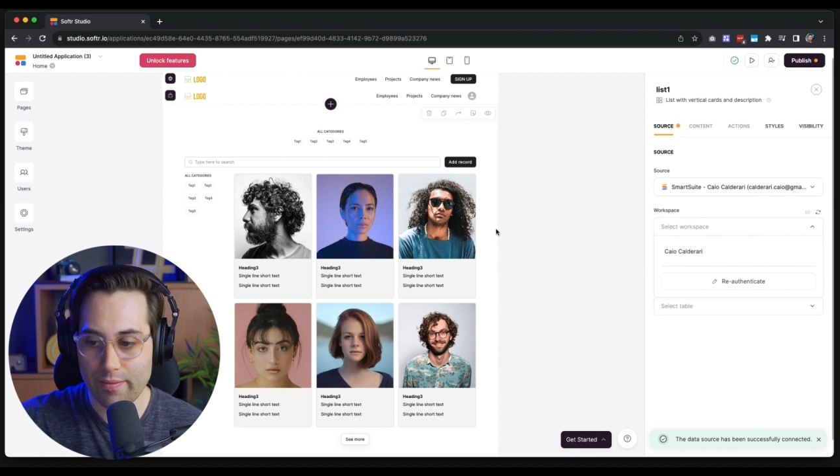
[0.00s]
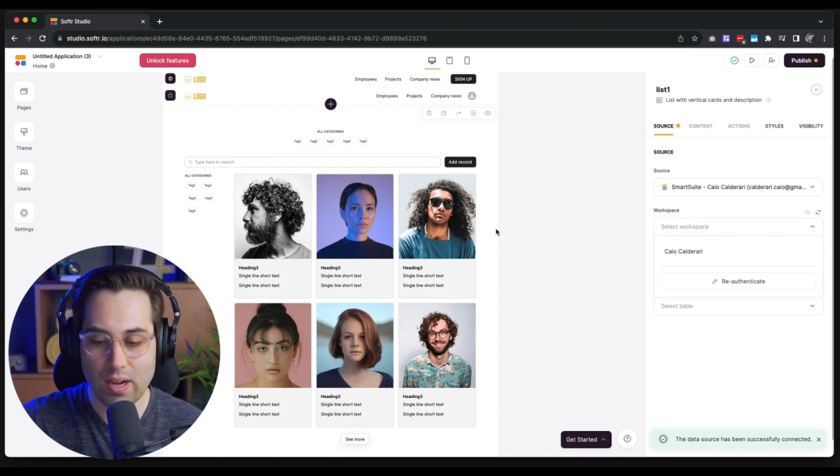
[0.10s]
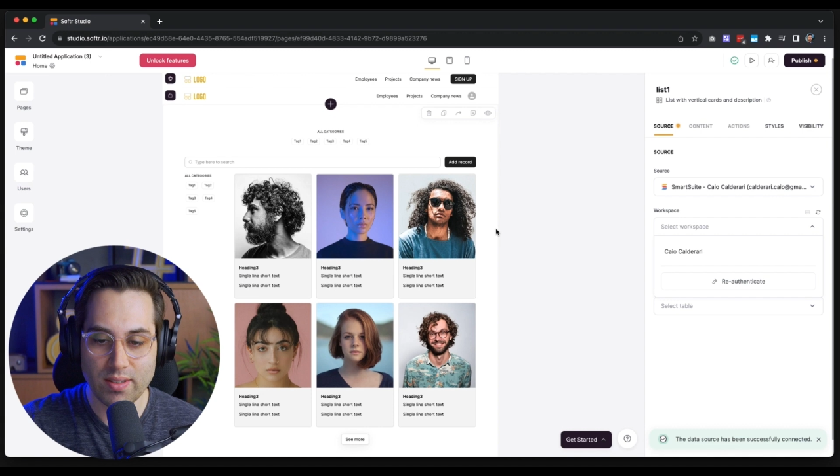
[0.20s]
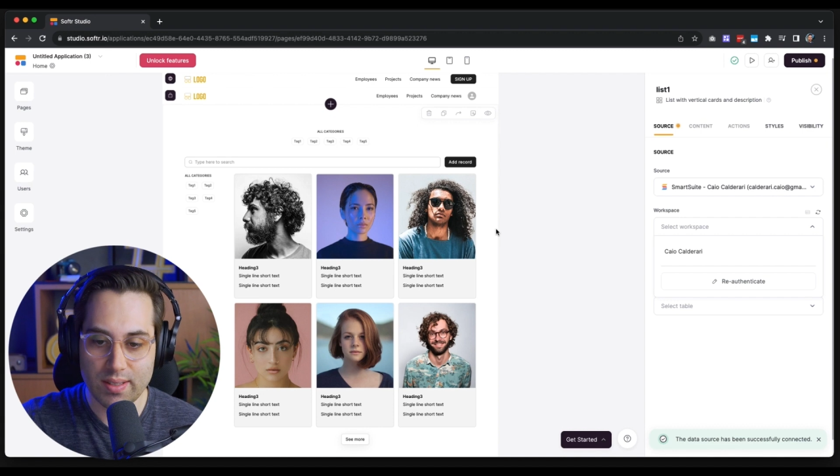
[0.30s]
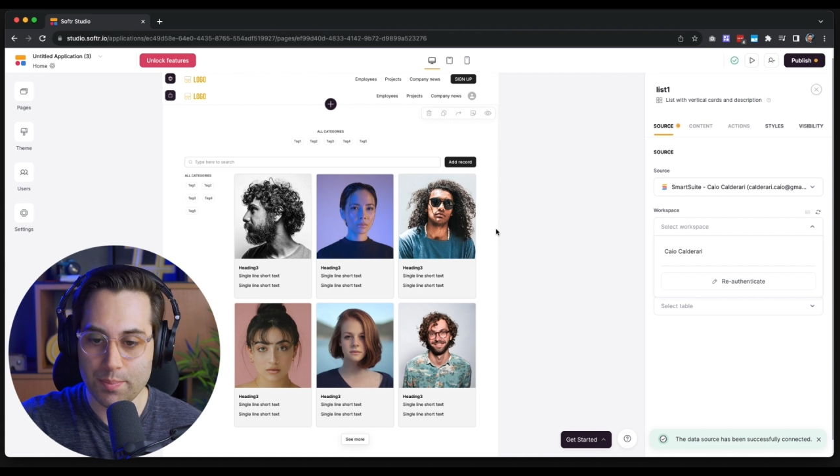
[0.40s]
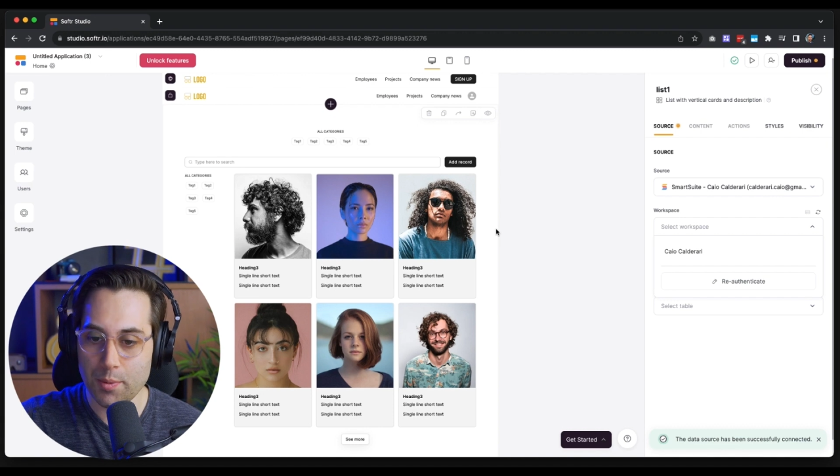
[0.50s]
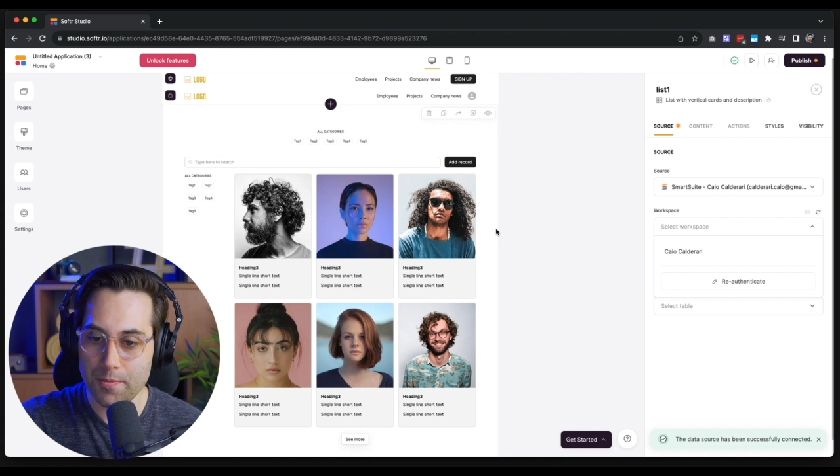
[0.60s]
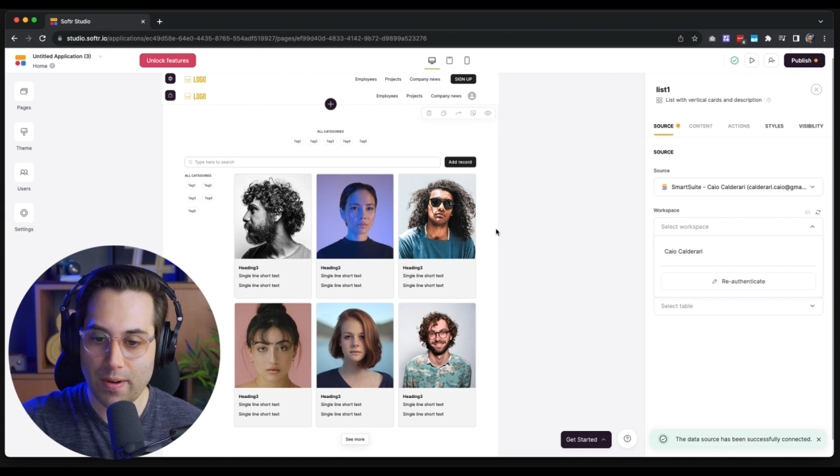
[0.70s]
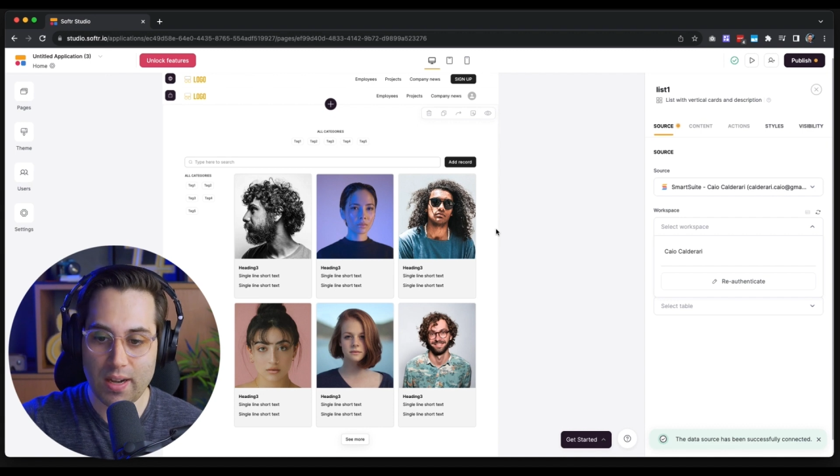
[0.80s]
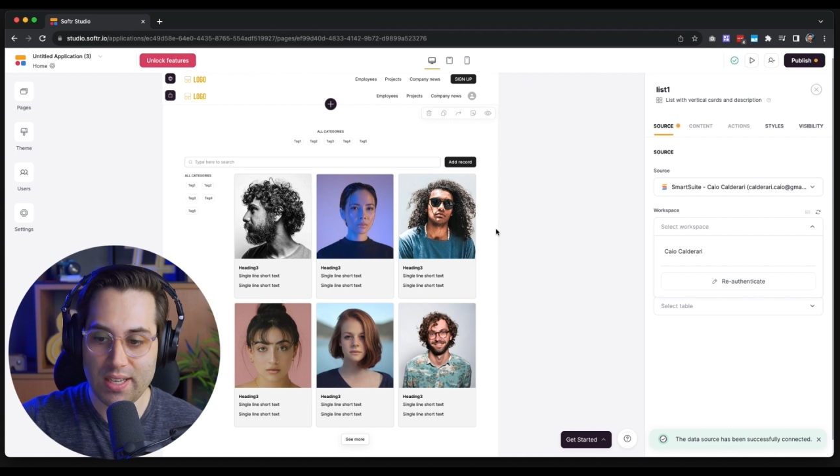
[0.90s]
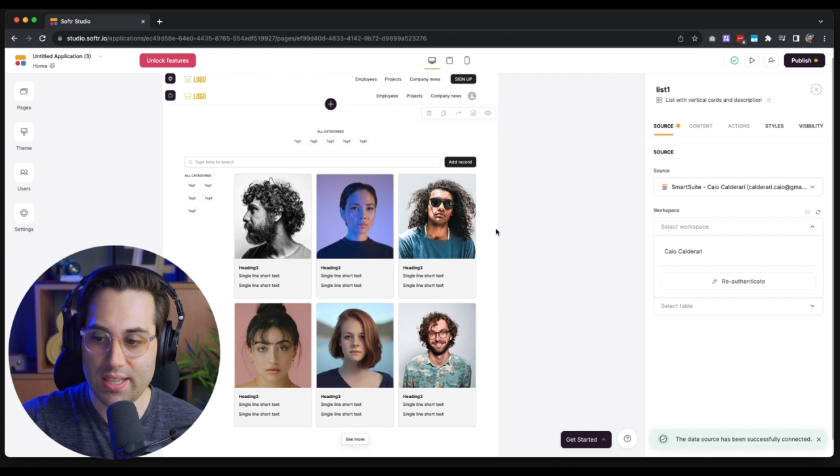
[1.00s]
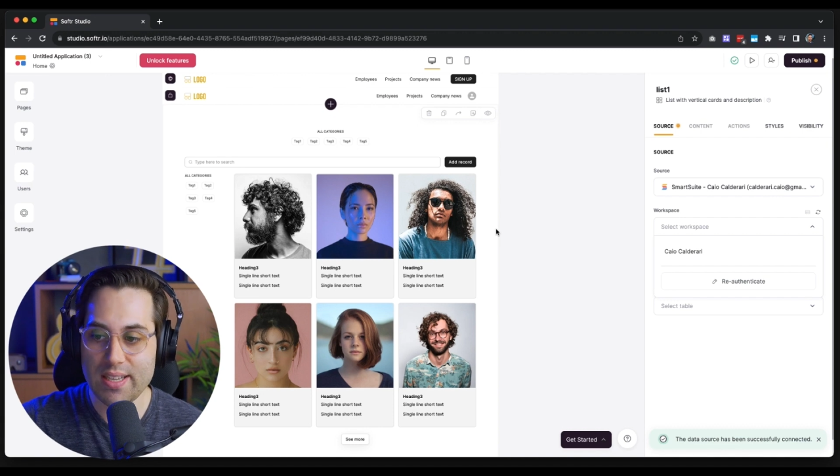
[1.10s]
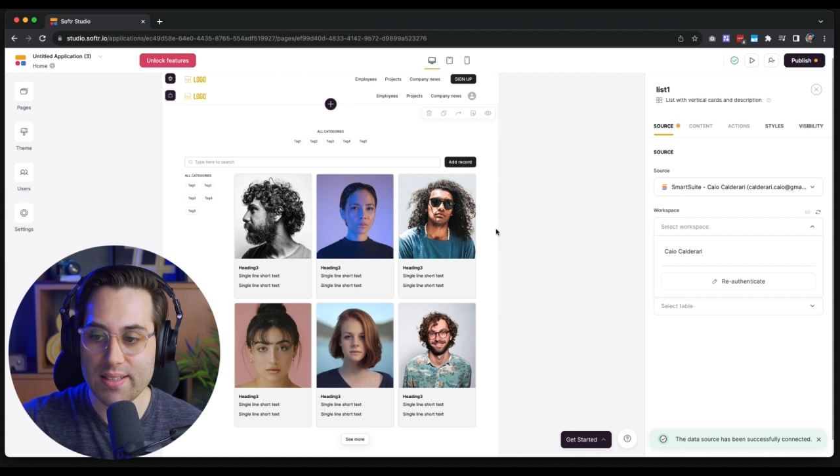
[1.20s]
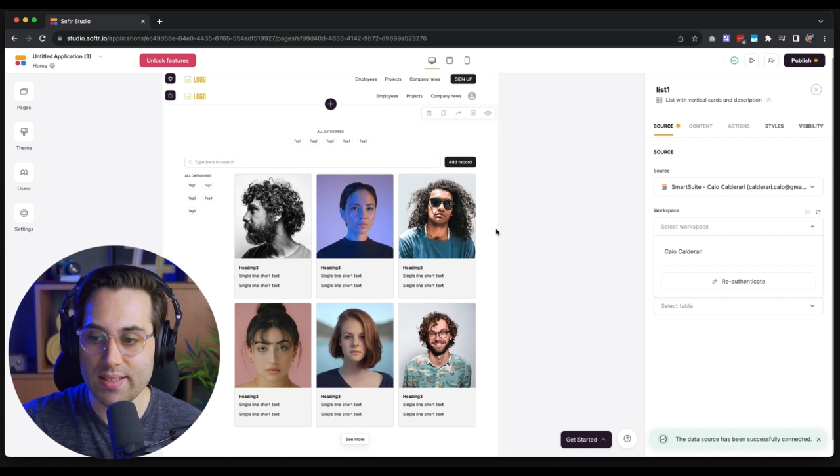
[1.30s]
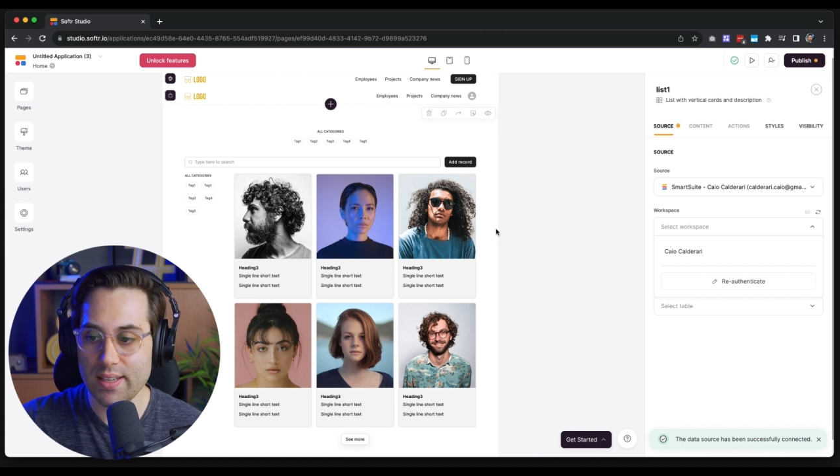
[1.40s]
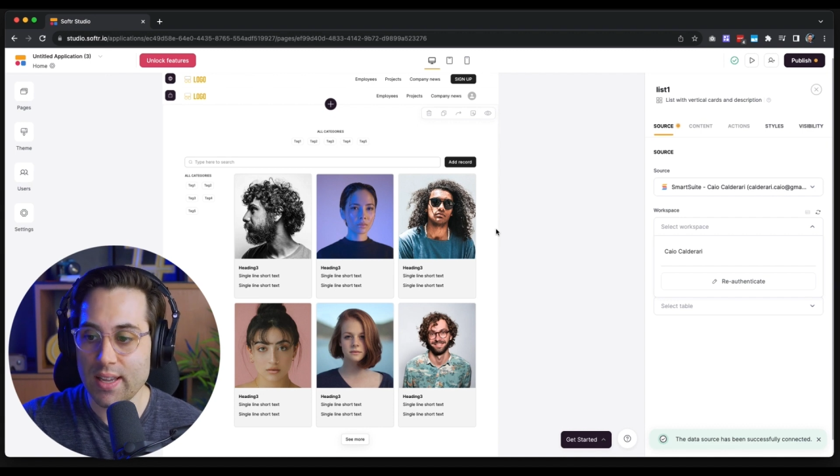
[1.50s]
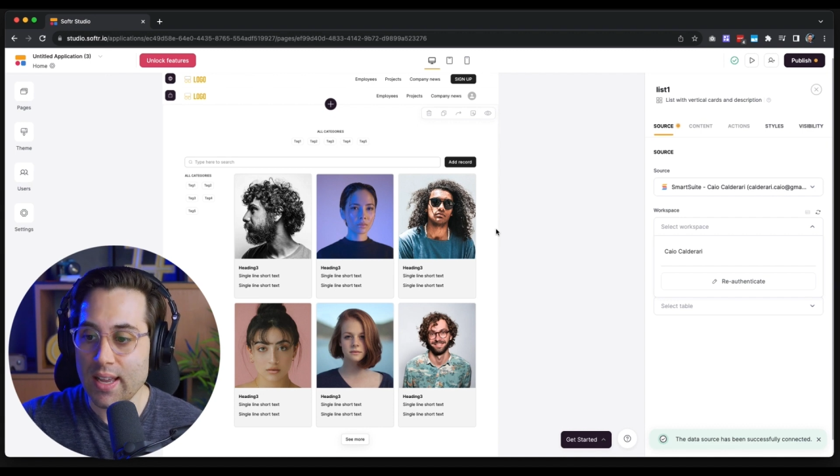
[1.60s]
Very simple, very easy.